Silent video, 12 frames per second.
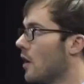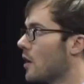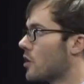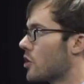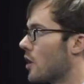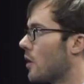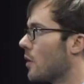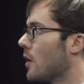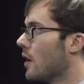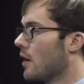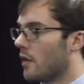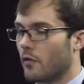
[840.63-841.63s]
so
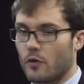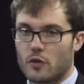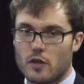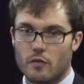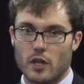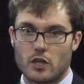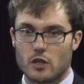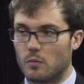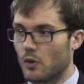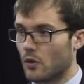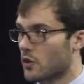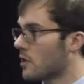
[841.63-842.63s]
fruits and
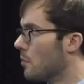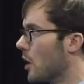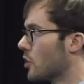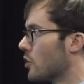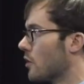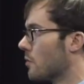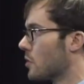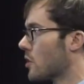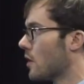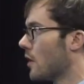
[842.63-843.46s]
vegetables, mushrooms,